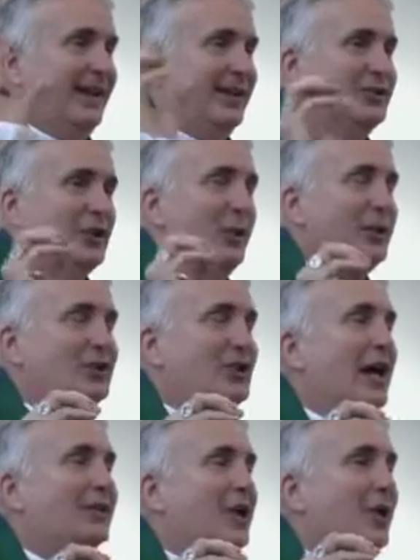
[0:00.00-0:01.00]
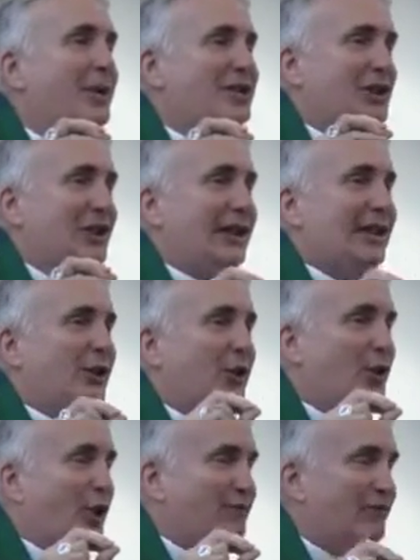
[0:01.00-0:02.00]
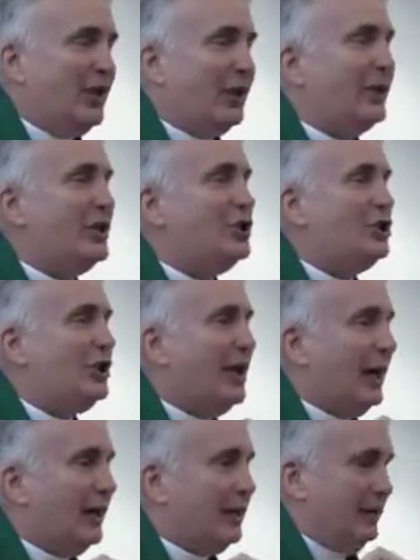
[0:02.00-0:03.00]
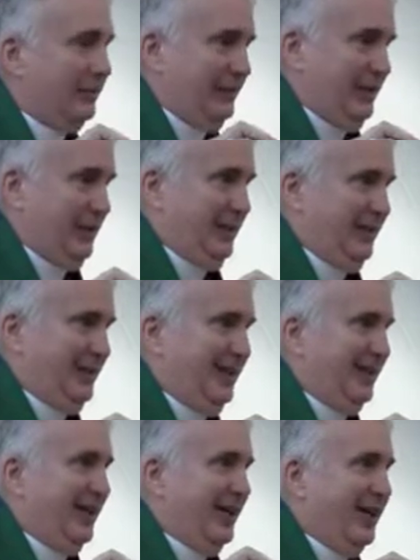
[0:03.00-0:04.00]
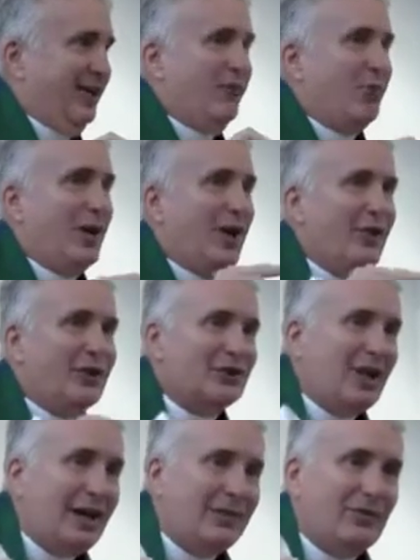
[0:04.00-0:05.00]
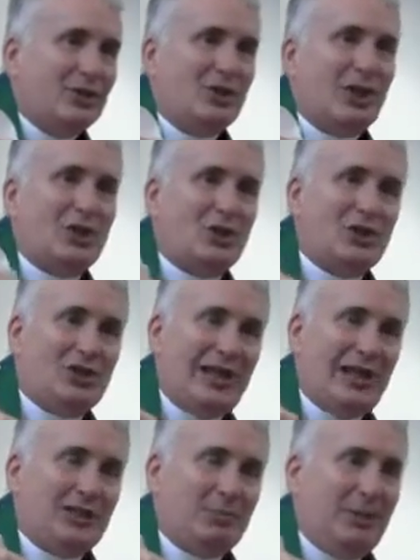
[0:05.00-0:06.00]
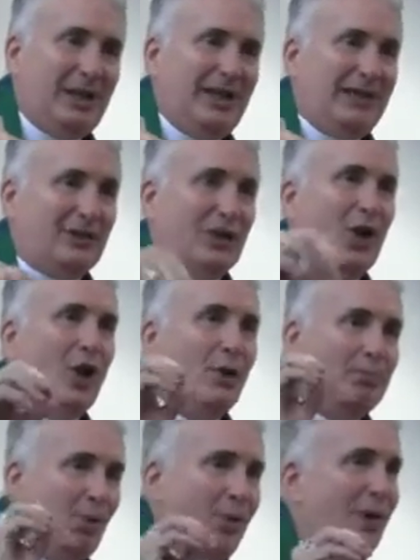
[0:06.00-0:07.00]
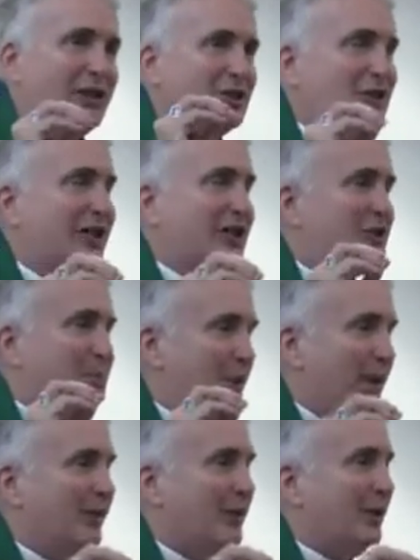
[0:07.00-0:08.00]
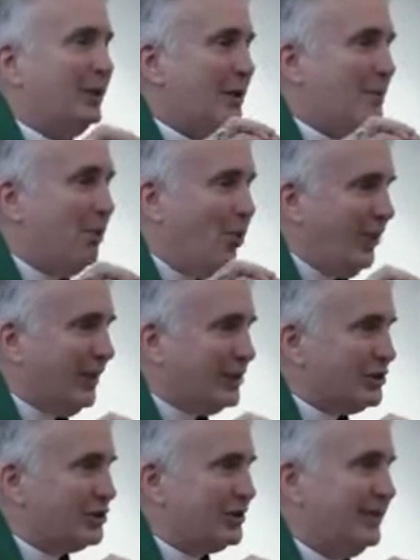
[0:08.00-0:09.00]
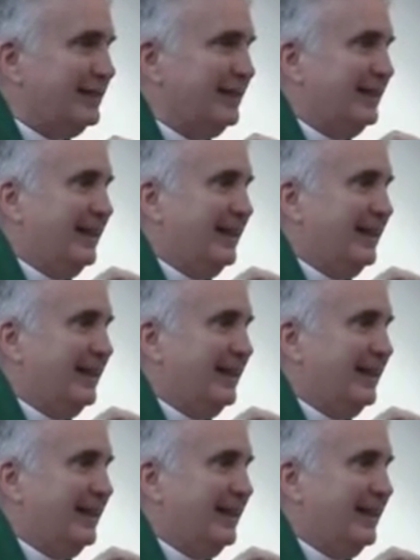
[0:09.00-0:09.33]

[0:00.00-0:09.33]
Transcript: And so it's not coincidental that the very geography of where this conversation takes place points to its pivotal importance